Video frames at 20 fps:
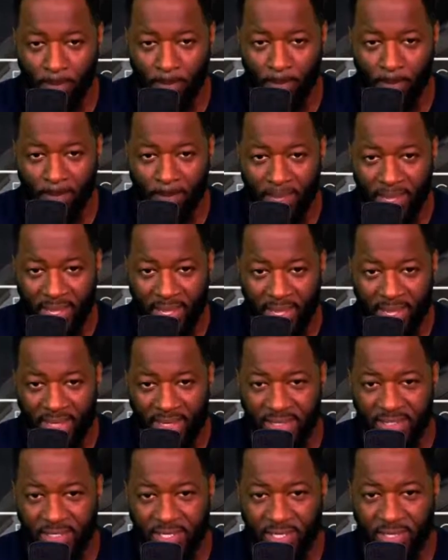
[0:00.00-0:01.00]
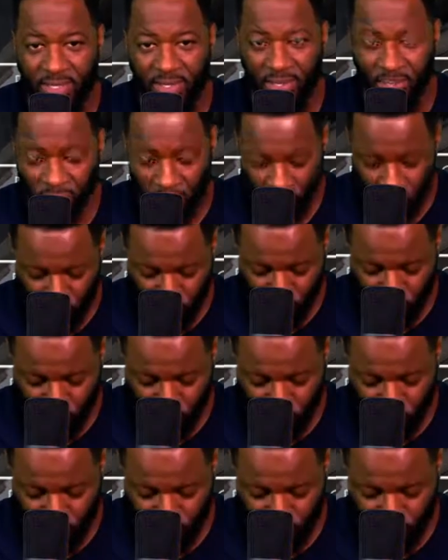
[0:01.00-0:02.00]
Been
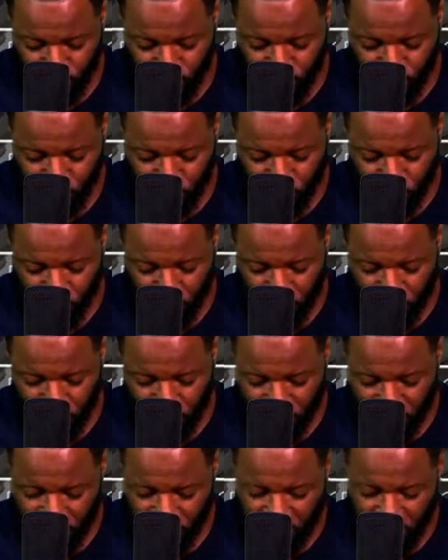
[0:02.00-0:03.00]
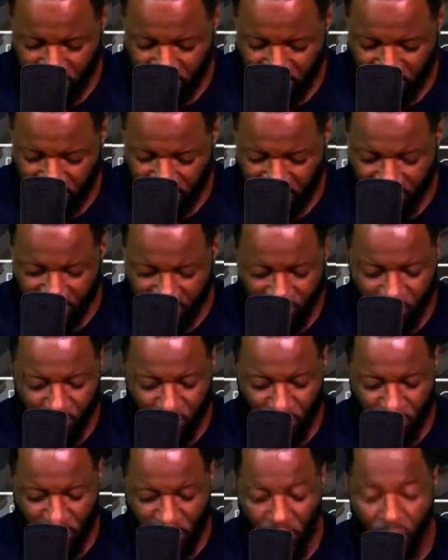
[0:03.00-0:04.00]
through. Even if
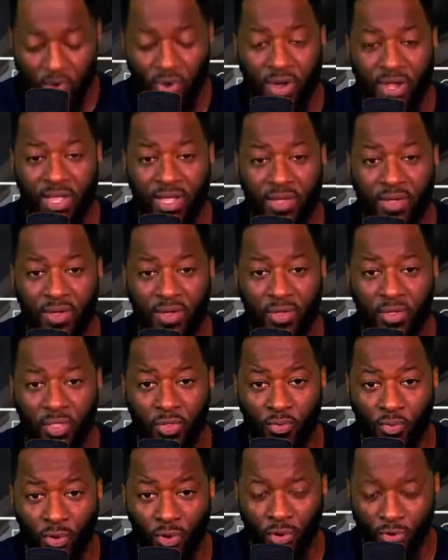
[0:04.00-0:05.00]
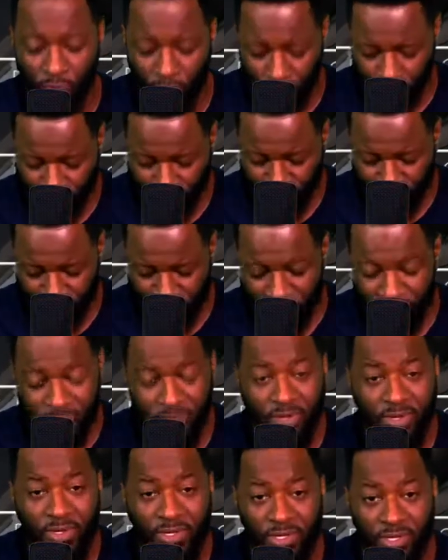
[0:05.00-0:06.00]
you're going through,
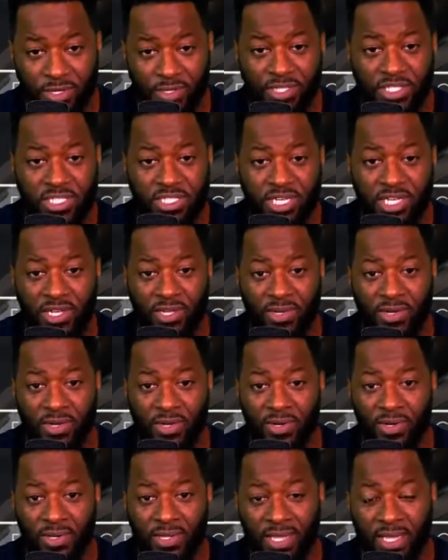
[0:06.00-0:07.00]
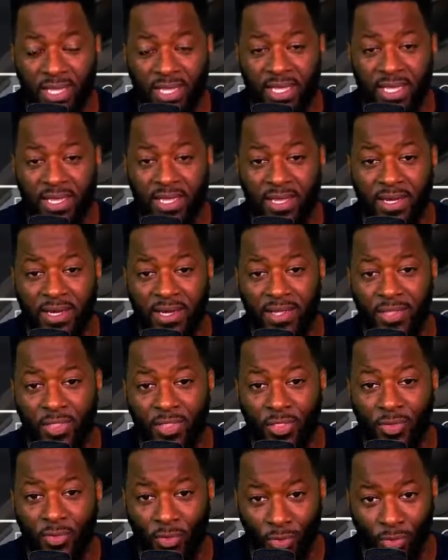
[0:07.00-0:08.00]
you're still in
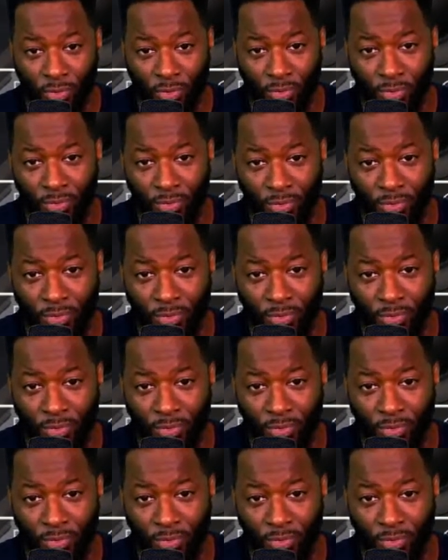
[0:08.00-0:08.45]
through.